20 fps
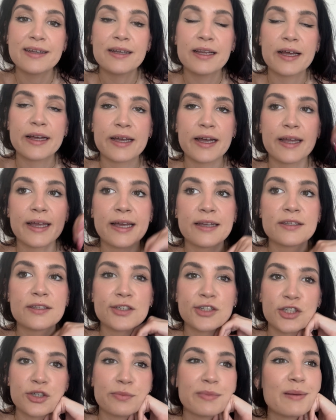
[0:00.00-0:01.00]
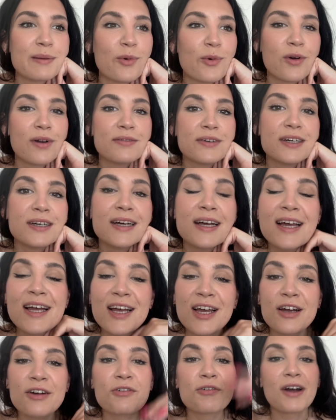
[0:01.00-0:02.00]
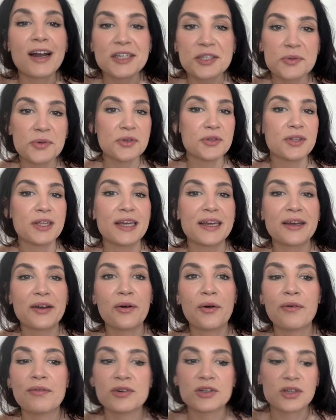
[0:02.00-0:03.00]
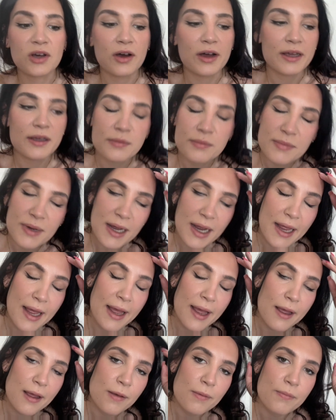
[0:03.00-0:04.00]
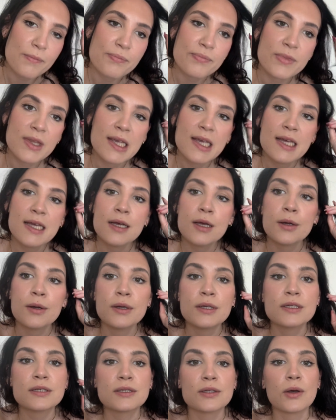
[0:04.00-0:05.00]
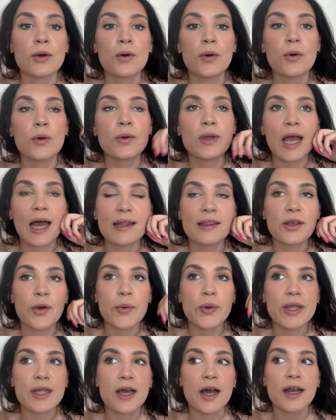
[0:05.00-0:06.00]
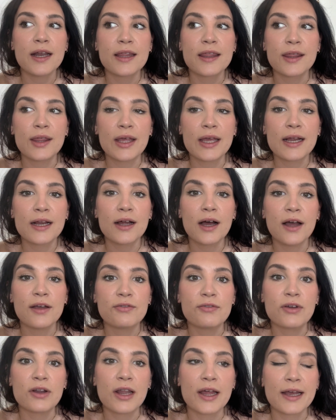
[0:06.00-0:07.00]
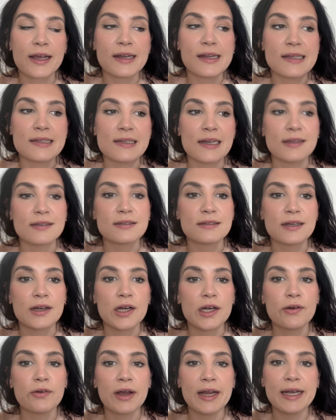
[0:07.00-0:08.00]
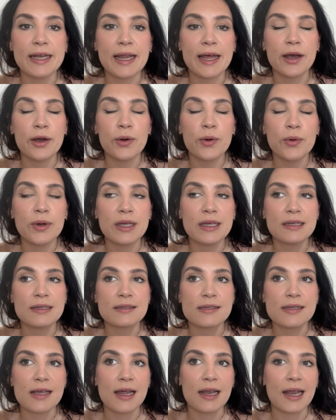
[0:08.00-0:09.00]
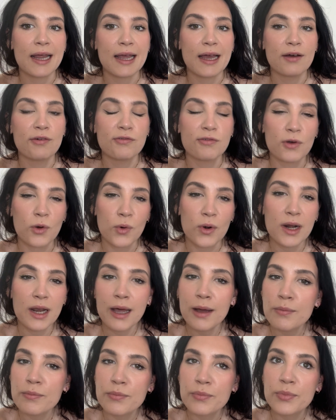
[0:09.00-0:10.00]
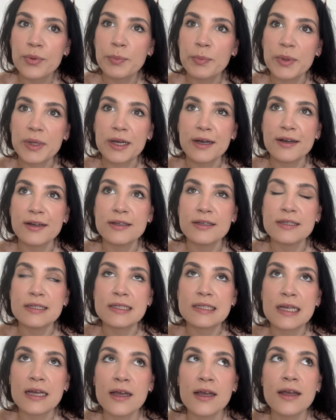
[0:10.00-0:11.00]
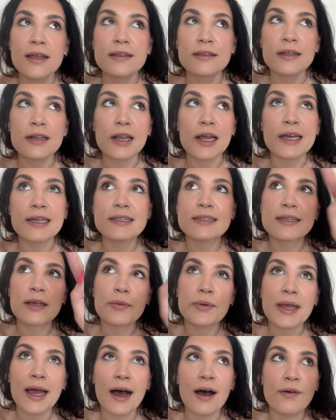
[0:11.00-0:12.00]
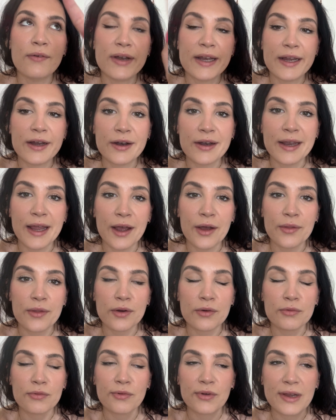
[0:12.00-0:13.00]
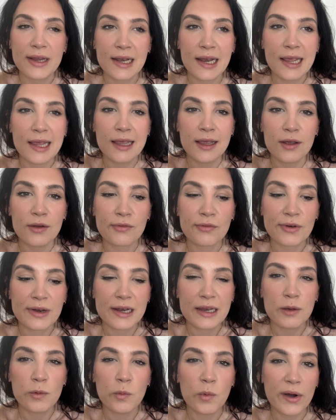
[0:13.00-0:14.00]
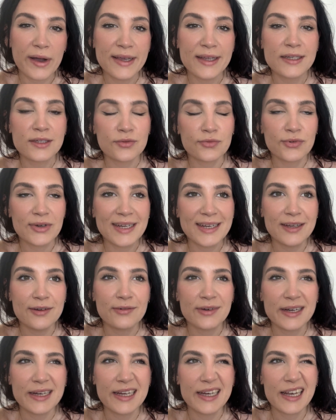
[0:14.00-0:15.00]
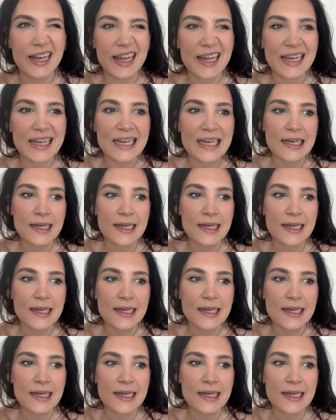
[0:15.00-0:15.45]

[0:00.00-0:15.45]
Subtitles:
Like I guess it should be more of a gradual thing over time. So yeah, the only kind of thing I feel like is necessary right now is like a floor lamp, because the lights that we have in here now, they're really, really white, really like